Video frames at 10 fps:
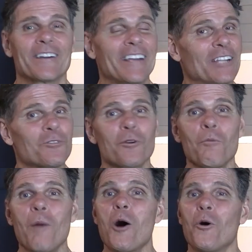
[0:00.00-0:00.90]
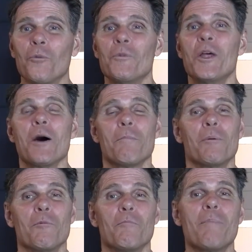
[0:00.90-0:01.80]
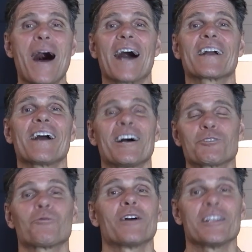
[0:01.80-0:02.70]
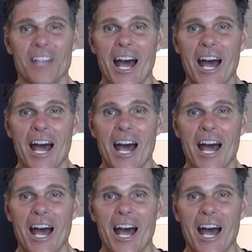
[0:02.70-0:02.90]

Can't do it on my own, but by God's grace,